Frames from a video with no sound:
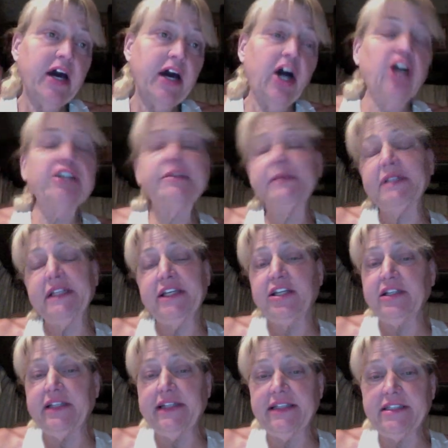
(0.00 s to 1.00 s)
ultimately
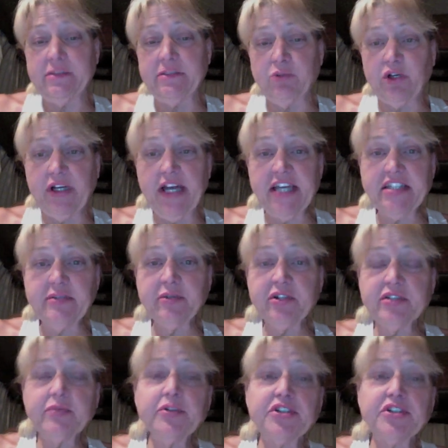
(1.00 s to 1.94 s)
could lead to more customers,